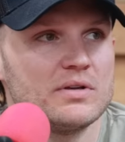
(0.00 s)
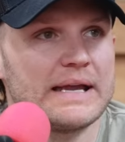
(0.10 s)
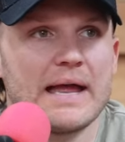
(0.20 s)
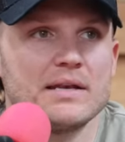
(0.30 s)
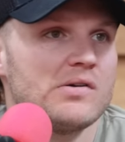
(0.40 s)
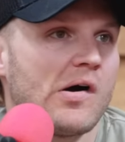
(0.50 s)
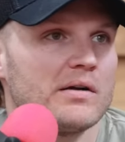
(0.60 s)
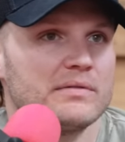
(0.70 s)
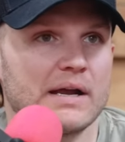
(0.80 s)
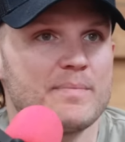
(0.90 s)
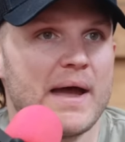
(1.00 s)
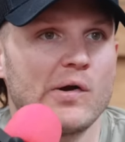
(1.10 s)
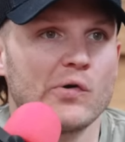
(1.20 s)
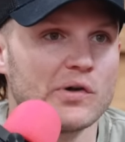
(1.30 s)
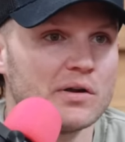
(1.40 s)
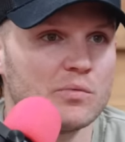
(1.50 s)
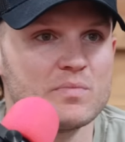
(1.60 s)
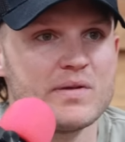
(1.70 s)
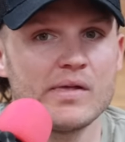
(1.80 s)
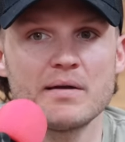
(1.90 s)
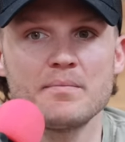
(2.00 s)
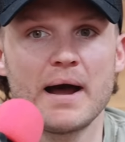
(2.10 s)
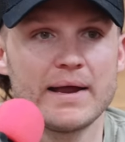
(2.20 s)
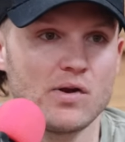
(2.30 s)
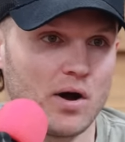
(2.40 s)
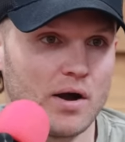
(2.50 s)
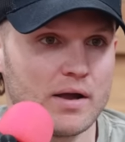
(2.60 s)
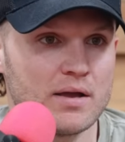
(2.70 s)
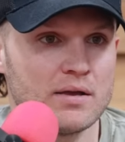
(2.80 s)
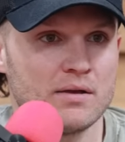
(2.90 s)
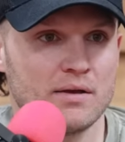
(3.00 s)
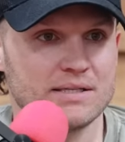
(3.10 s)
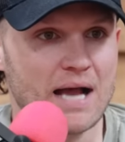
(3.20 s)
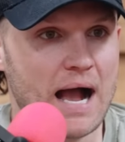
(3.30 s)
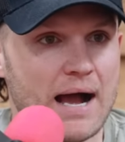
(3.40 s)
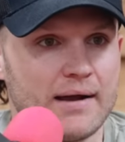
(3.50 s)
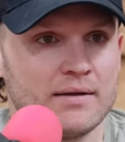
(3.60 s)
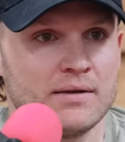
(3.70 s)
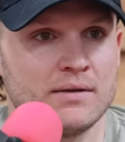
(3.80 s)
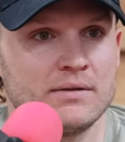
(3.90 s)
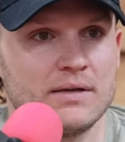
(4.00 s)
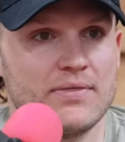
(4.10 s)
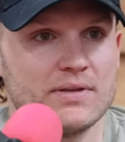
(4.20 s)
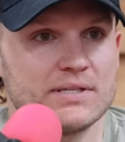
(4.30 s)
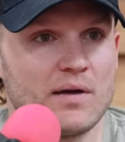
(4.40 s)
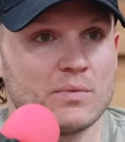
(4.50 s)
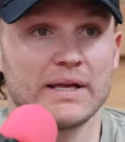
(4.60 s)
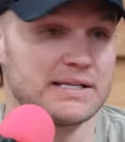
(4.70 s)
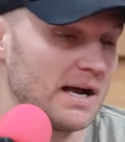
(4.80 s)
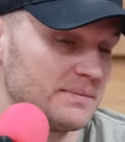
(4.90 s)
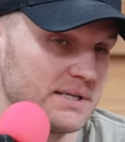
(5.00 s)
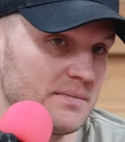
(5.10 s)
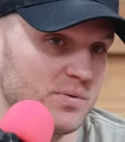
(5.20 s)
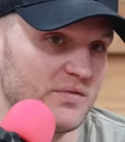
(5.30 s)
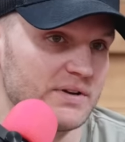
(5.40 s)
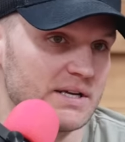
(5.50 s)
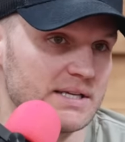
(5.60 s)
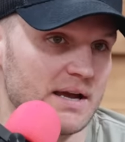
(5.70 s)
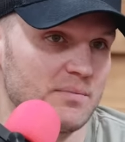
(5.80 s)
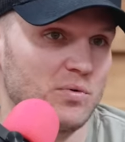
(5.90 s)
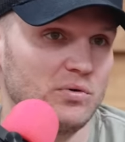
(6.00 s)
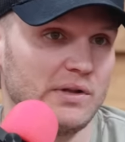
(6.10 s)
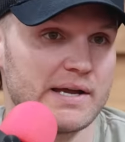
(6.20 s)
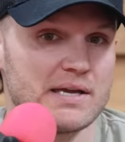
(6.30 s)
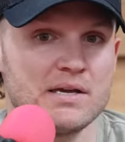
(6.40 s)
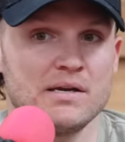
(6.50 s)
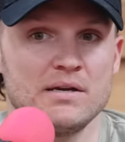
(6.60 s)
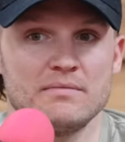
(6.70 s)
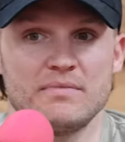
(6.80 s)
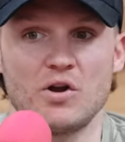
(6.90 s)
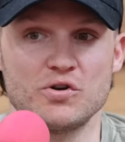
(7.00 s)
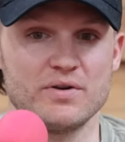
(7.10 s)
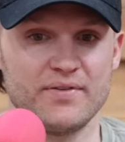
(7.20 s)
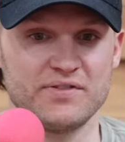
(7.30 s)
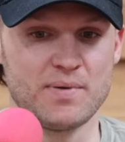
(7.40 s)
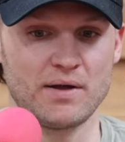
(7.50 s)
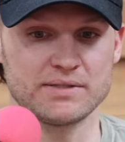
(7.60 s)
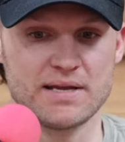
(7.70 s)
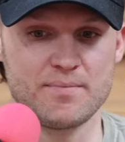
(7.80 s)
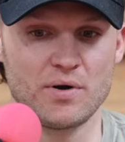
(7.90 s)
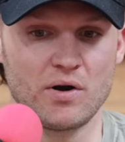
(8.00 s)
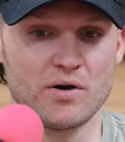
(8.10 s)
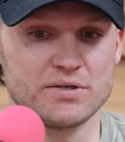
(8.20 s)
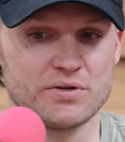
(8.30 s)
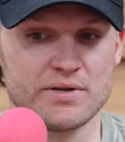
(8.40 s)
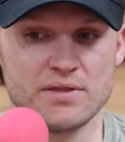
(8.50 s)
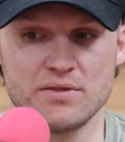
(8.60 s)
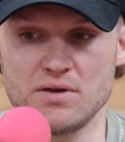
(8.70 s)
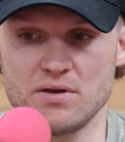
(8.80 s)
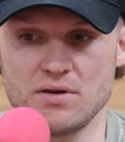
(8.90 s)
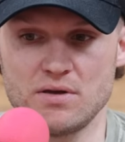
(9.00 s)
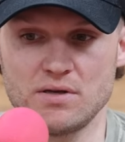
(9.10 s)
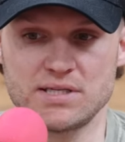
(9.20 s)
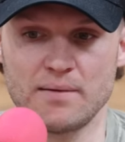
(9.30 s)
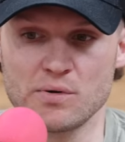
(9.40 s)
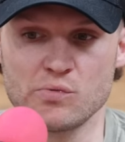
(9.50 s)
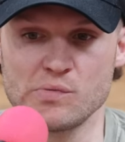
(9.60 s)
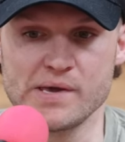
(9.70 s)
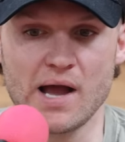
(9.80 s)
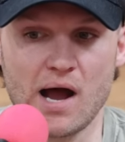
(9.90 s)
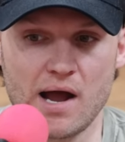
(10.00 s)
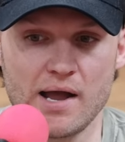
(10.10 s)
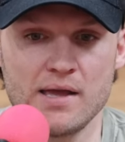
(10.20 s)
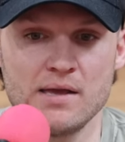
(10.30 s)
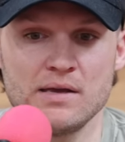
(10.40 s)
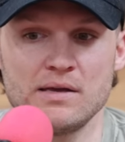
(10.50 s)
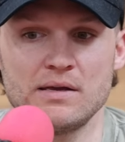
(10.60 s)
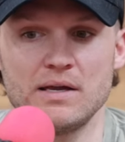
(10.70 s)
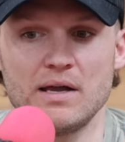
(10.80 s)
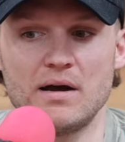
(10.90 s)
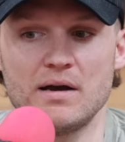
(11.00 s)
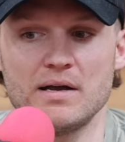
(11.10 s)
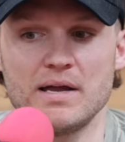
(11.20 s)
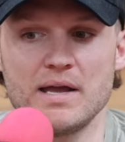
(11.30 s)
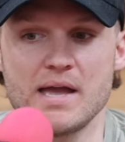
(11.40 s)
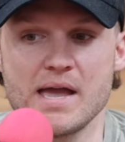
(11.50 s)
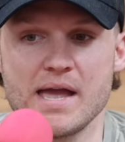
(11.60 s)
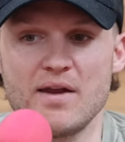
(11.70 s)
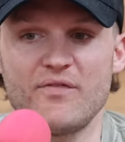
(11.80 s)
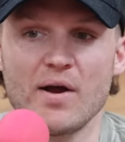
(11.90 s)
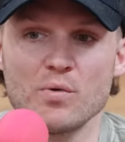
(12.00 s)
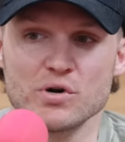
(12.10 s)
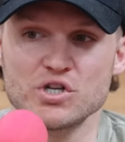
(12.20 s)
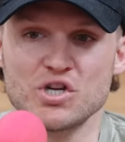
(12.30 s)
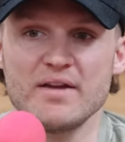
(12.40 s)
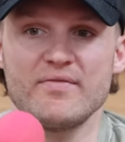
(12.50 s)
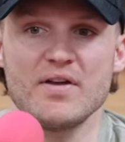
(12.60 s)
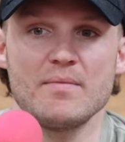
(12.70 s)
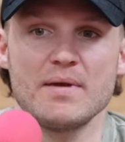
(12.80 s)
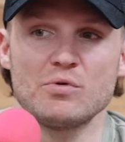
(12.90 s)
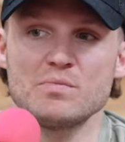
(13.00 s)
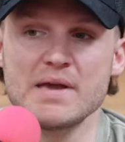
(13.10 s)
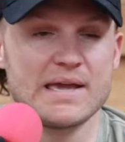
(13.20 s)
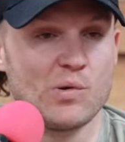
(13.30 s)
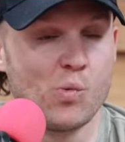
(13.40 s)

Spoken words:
again, like a pet owner would be like, my dog is hot in the summer. Like Thompson, perfect example. Like 150-pound St. Bernard during the summer would be hot. And if I were to shave him, it would make it